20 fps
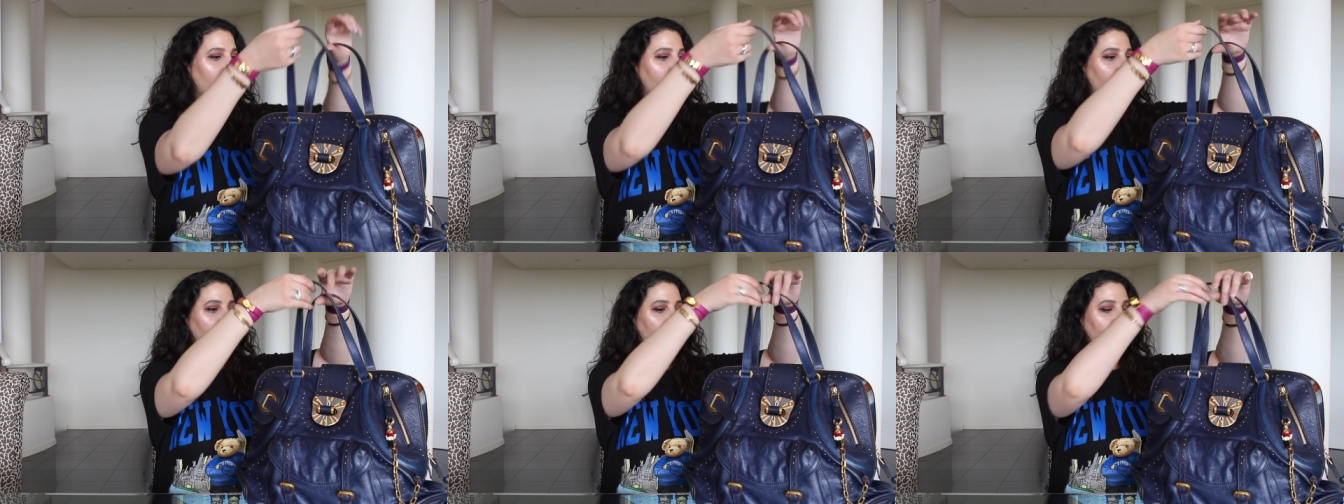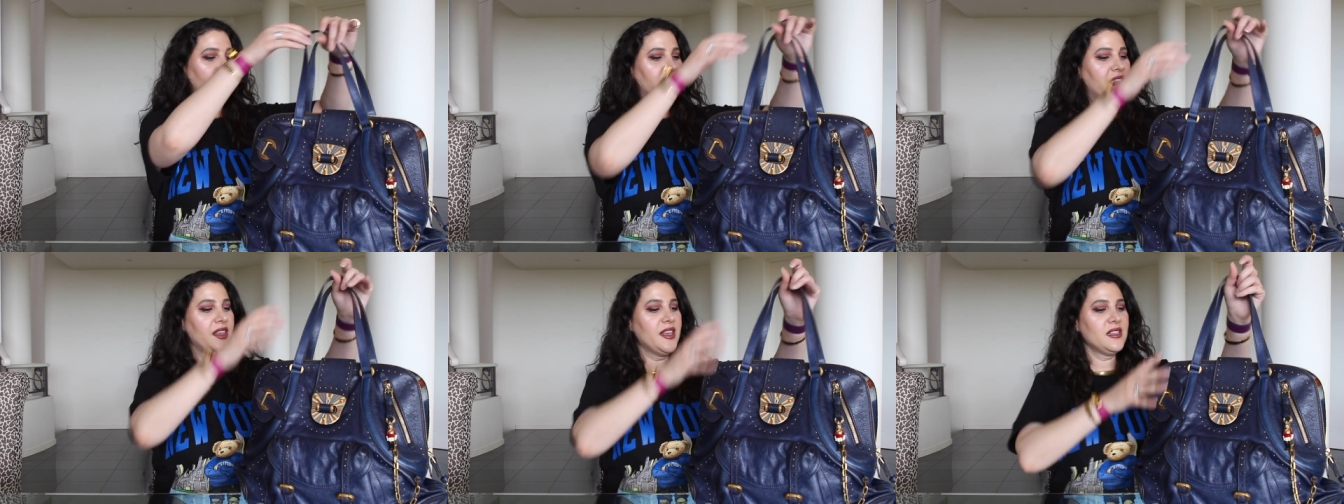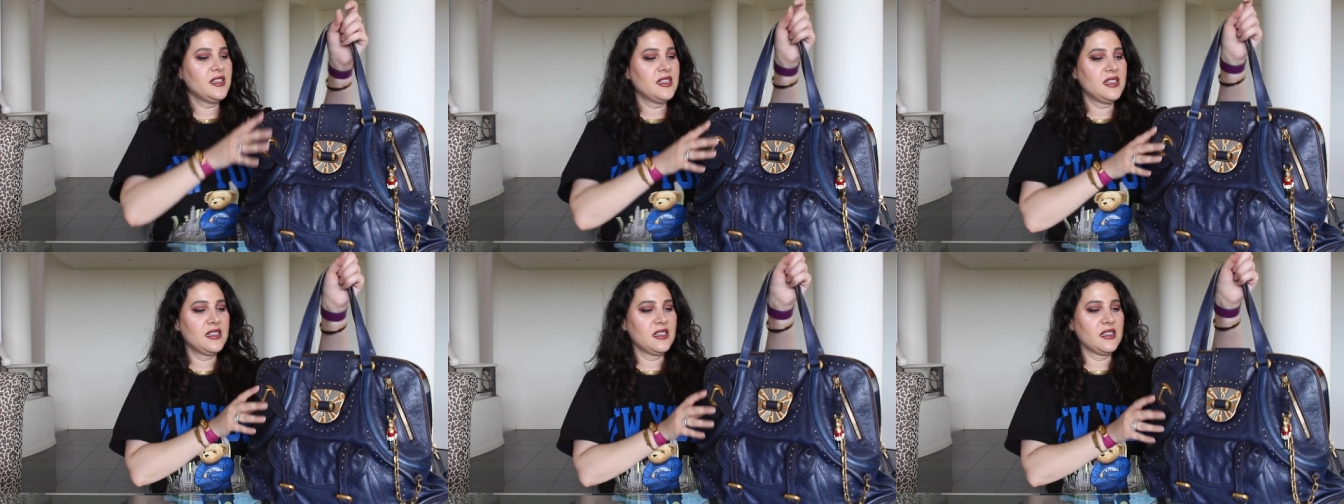And
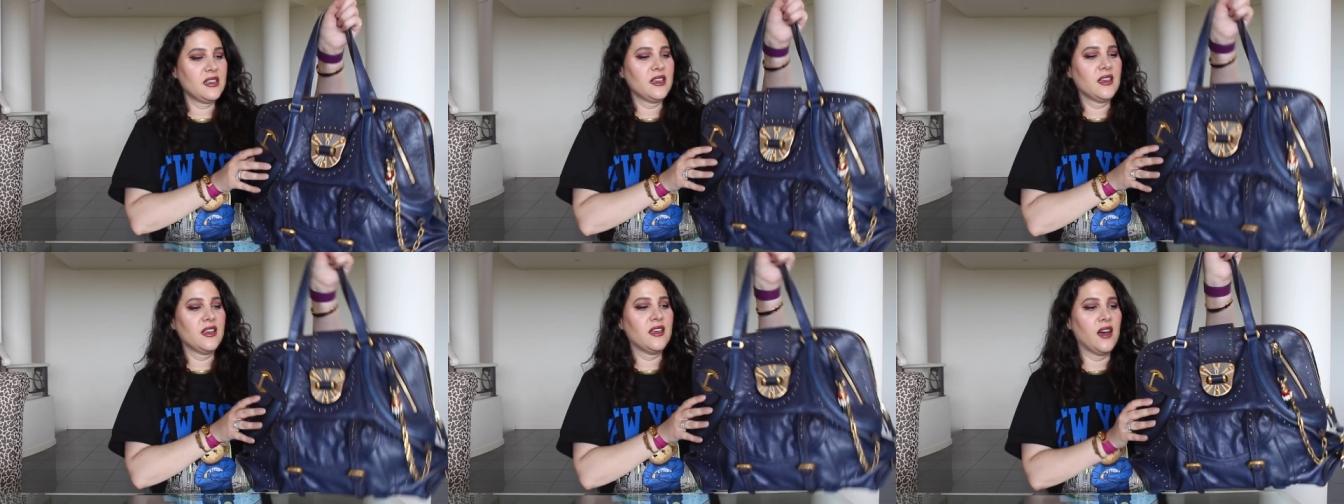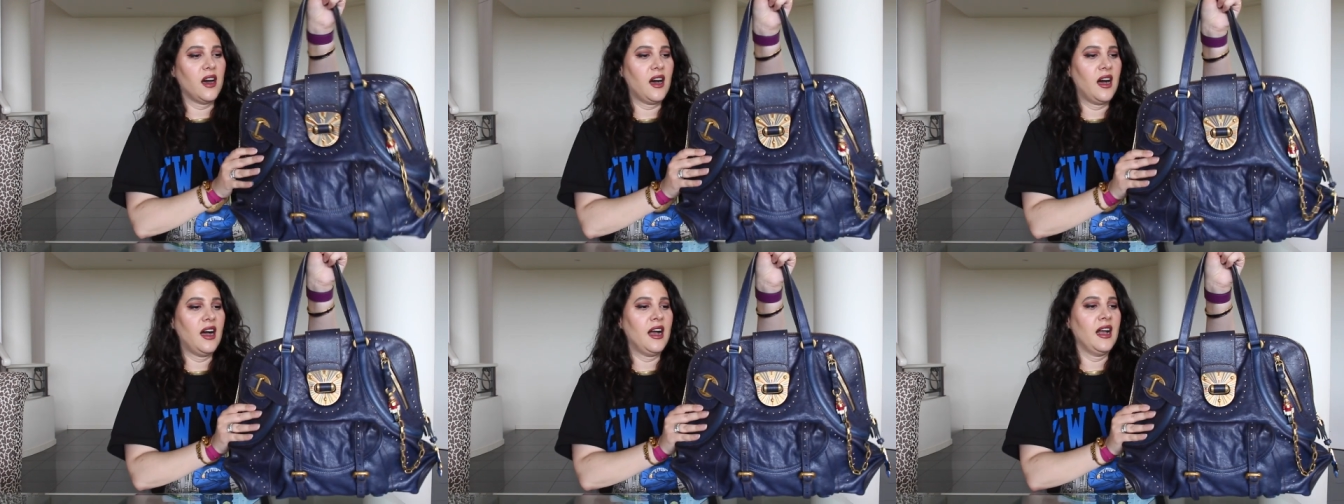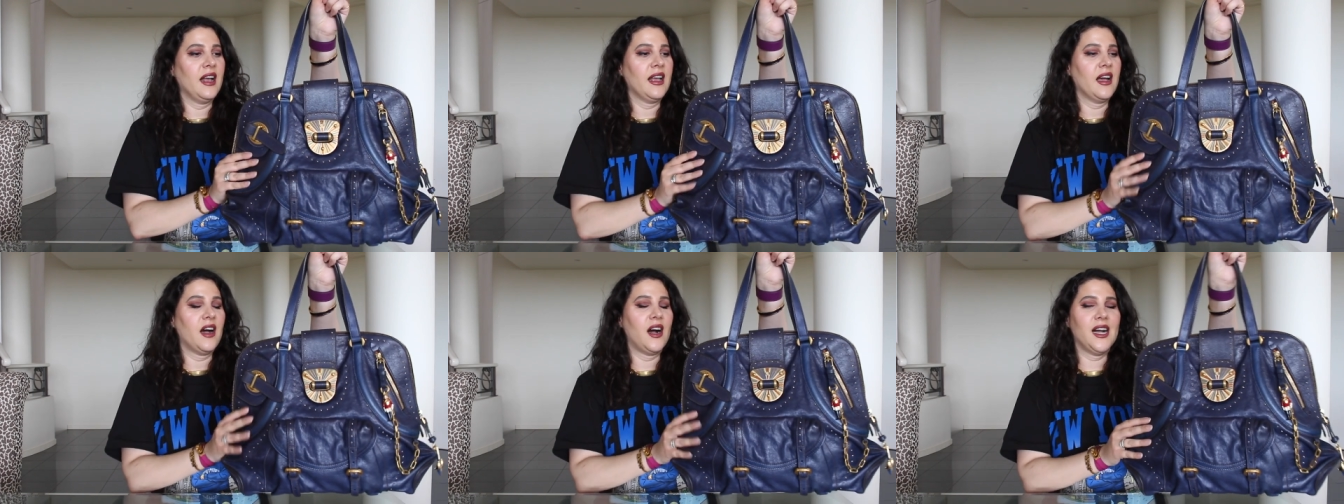this
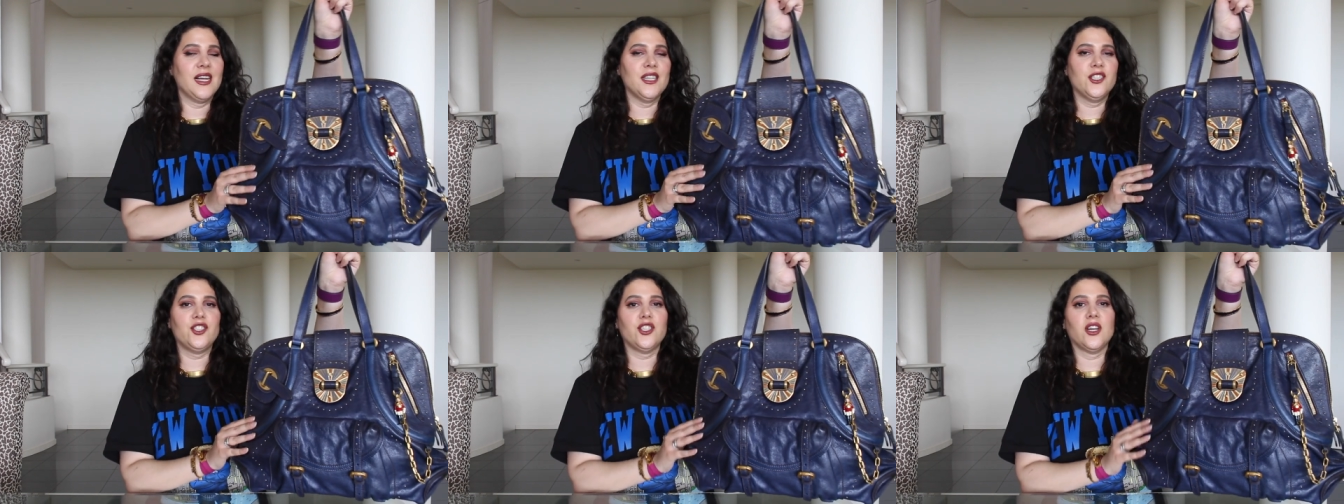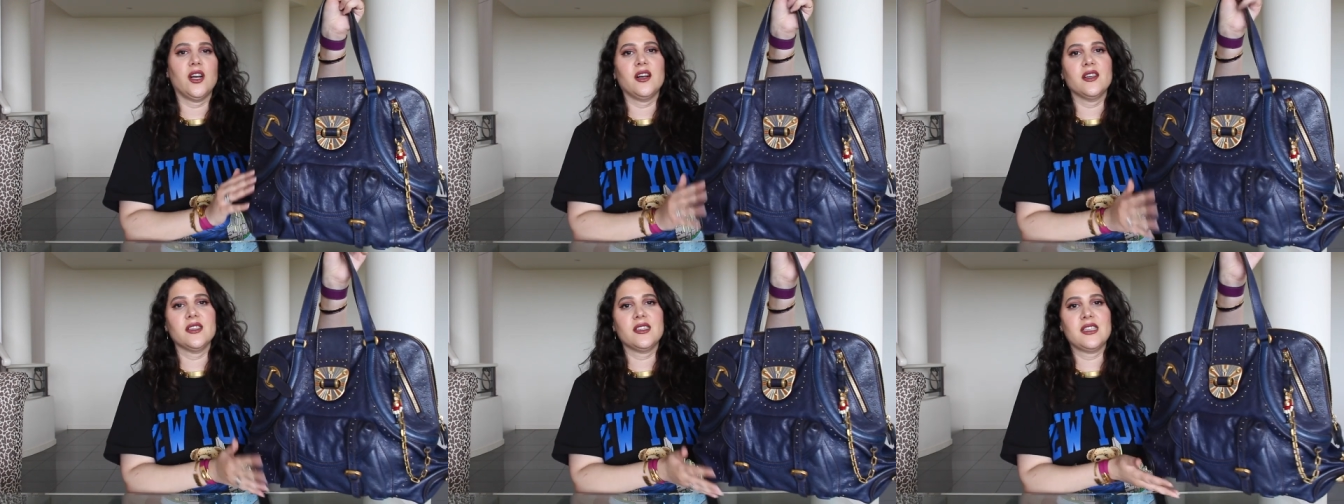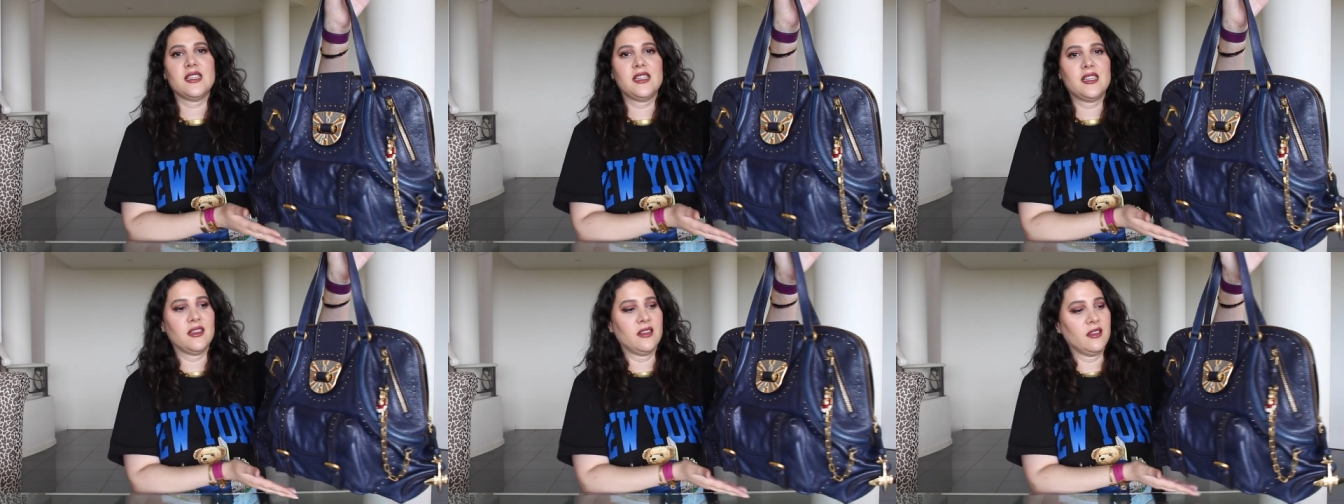guy, I
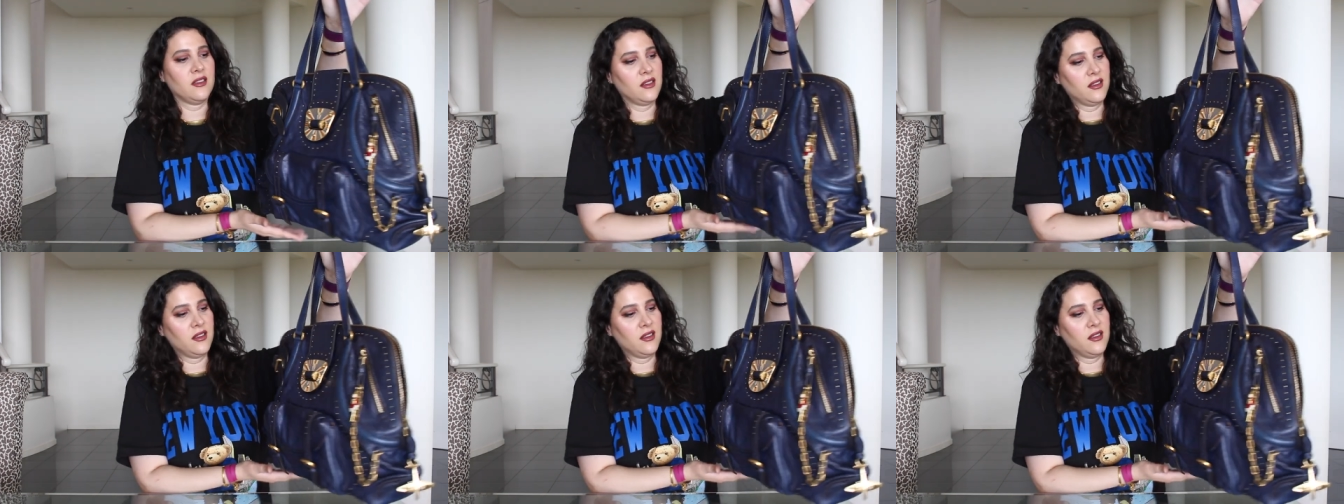just